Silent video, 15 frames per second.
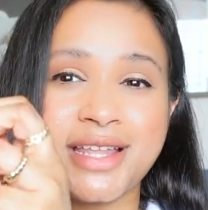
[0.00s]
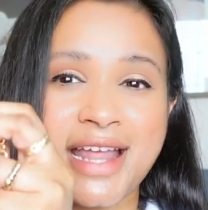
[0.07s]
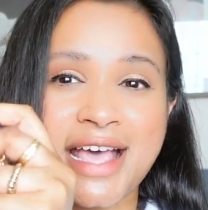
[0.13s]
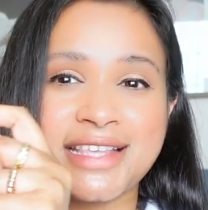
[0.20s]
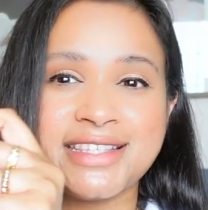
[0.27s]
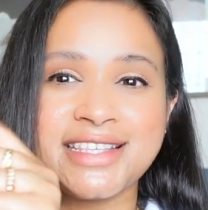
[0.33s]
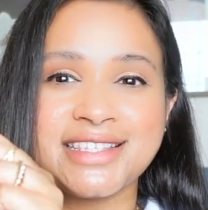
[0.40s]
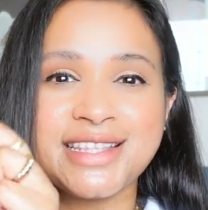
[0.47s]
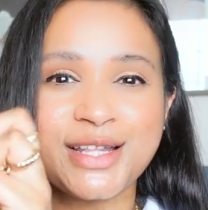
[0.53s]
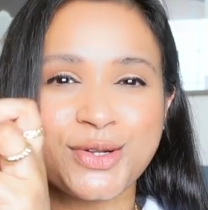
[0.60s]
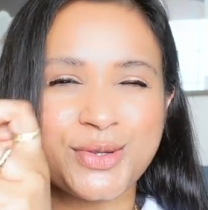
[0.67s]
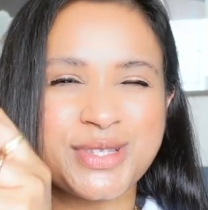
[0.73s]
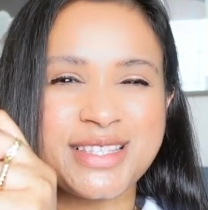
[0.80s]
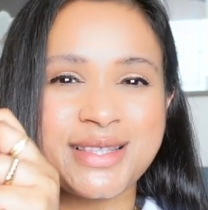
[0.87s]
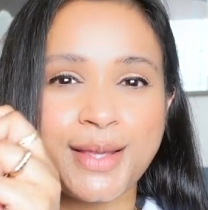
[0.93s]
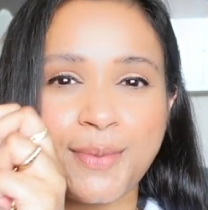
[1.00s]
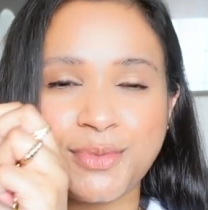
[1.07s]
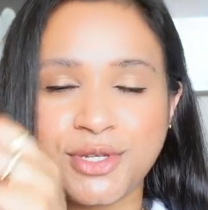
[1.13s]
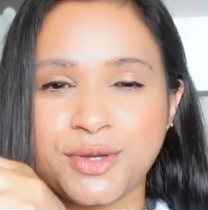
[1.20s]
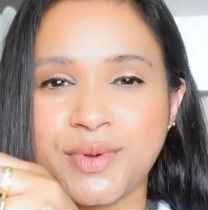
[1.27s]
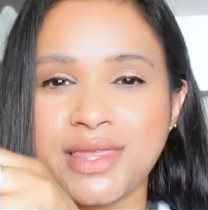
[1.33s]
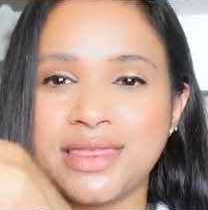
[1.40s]
It has this little
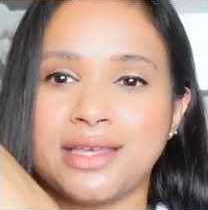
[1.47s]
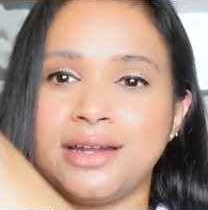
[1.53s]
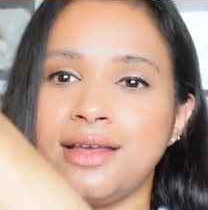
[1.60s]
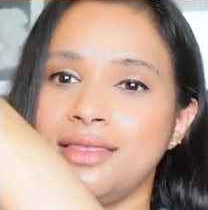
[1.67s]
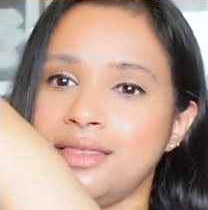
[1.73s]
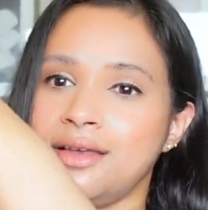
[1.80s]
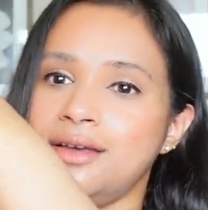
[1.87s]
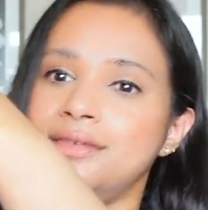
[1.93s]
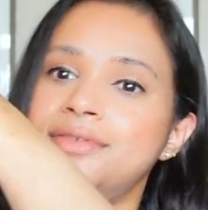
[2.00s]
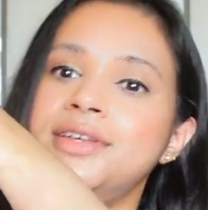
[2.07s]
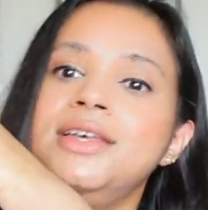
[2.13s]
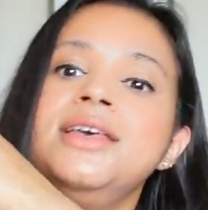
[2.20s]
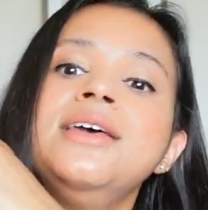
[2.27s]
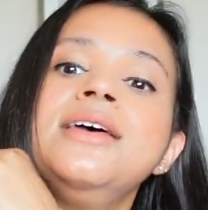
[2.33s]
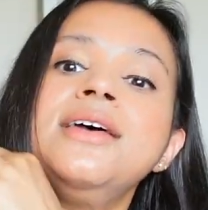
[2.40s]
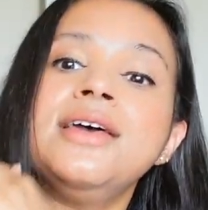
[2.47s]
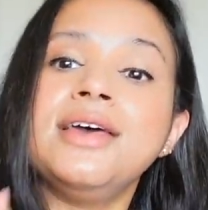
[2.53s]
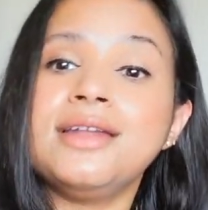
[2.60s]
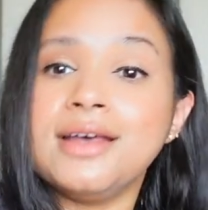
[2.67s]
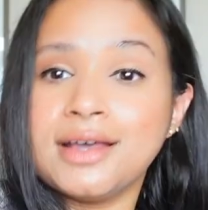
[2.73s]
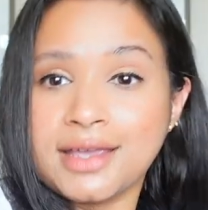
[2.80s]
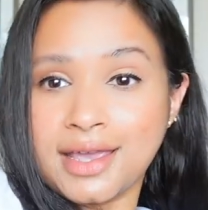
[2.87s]
slip to it that I love.
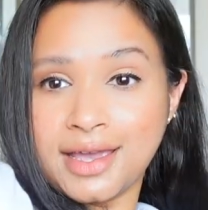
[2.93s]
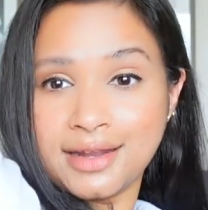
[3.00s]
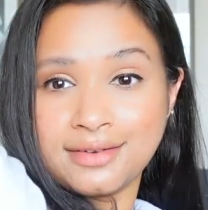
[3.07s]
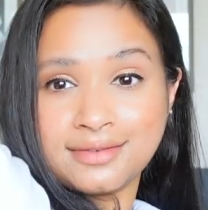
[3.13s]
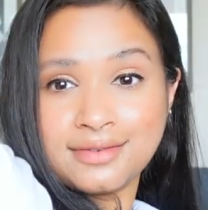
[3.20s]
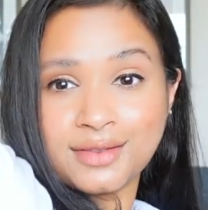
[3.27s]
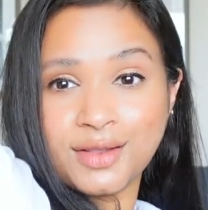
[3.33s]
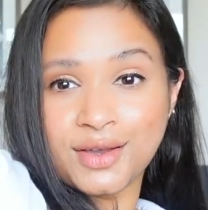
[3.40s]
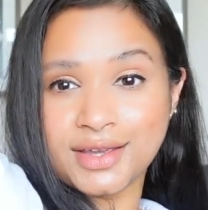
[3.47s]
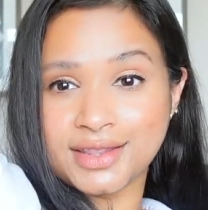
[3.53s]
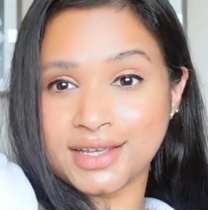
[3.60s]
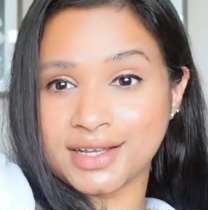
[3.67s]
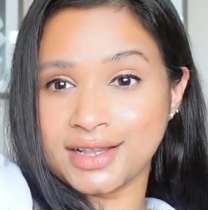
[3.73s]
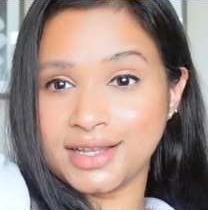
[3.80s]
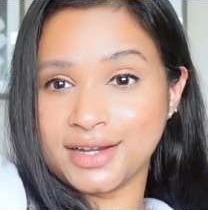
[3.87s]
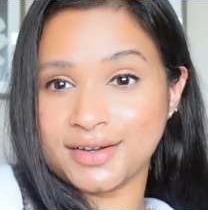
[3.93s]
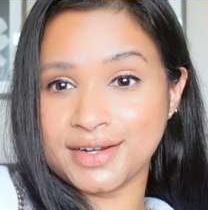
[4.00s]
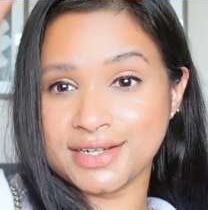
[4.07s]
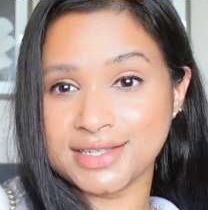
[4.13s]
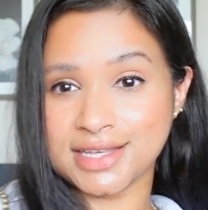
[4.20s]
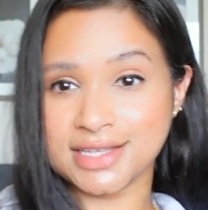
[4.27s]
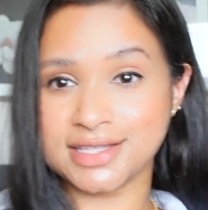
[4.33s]
And again, look at the
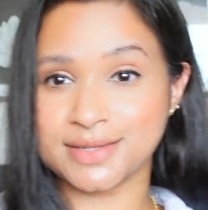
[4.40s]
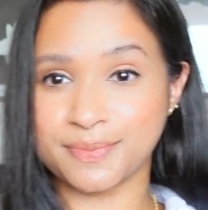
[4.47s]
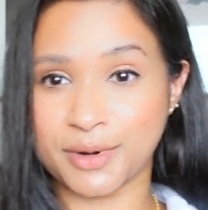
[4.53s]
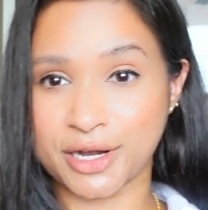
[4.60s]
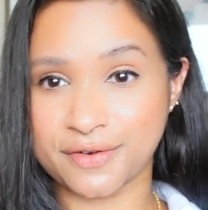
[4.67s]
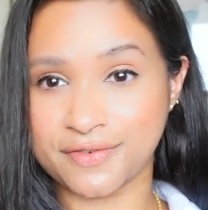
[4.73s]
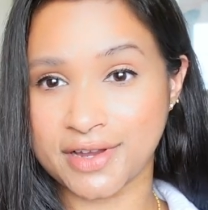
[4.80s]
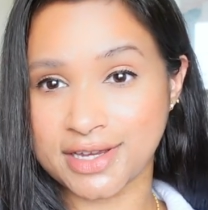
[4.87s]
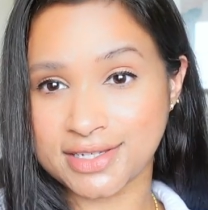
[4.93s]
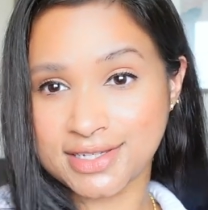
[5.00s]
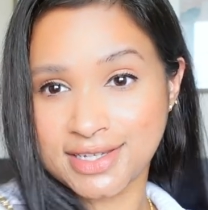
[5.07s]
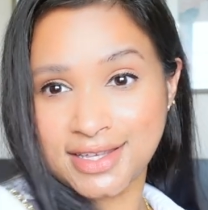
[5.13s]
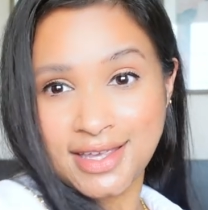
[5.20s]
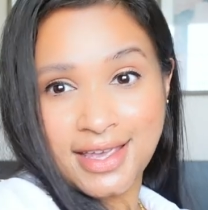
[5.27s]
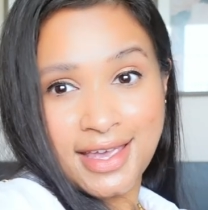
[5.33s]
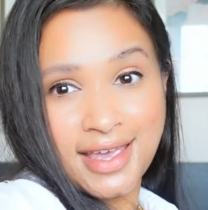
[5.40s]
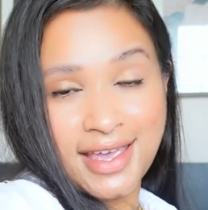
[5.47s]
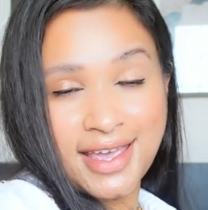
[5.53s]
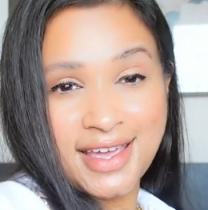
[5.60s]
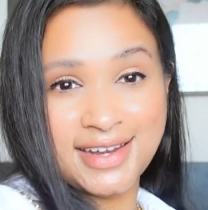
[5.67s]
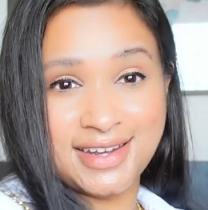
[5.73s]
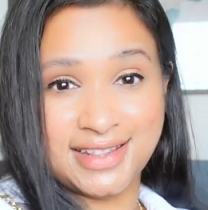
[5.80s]
clearance. It's perfect.
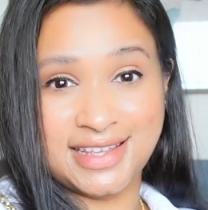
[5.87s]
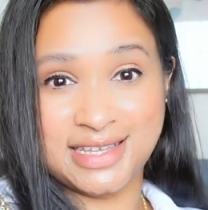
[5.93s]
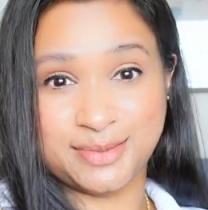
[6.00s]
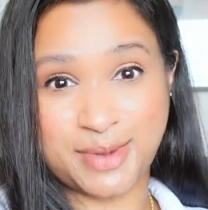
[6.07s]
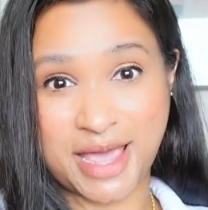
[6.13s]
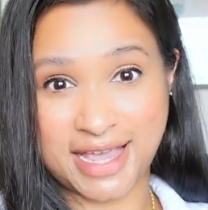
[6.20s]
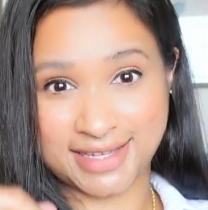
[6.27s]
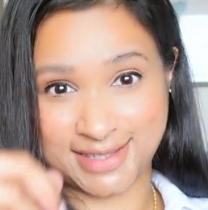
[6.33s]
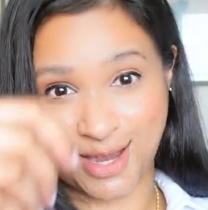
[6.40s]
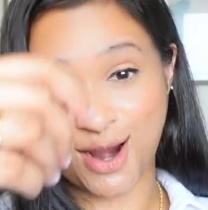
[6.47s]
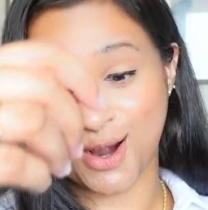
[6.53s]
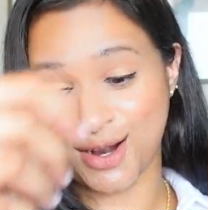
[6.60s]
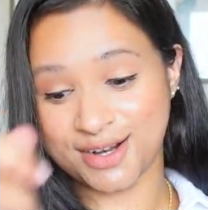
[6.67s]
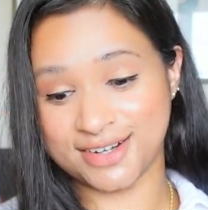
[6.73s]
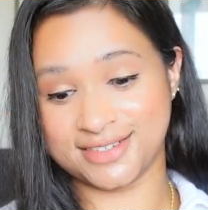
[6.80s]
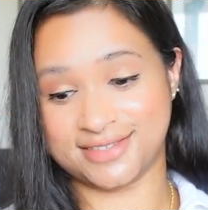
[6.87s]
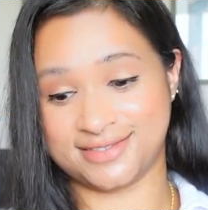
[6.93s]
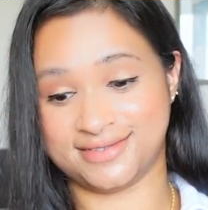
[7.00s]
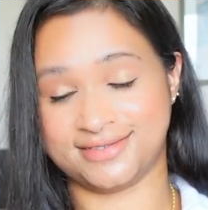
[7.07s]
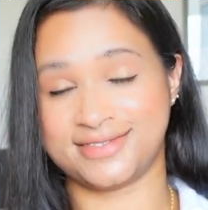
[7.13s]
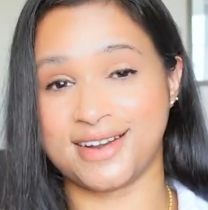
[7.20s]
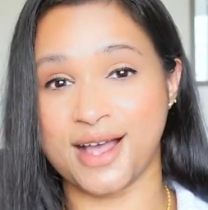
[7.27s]
And these bags are
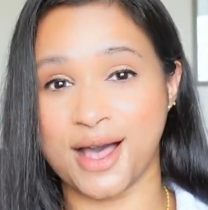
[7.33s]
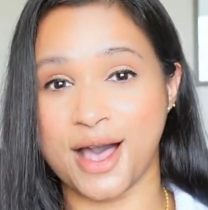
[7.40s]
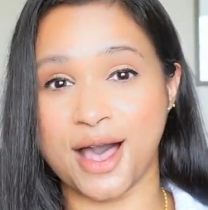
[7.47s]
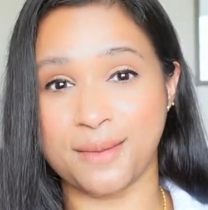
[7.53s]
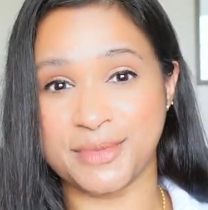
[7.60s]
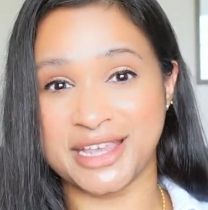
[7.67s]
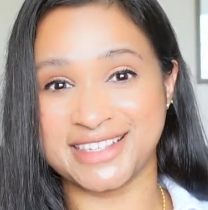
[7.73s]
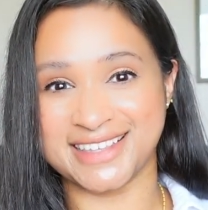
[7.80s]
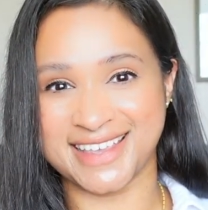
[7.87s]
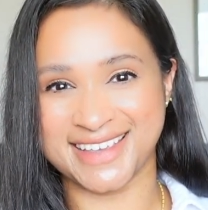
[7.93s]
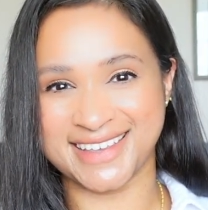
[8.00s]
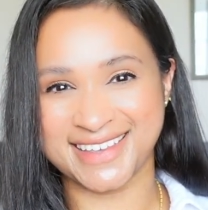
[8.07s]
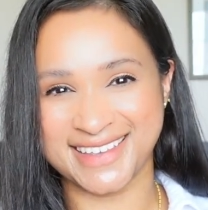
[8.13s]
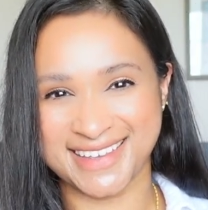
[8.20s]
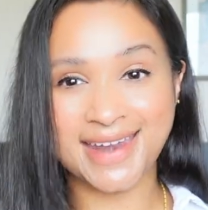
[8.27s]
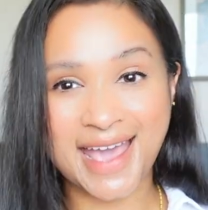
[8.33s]
amazing.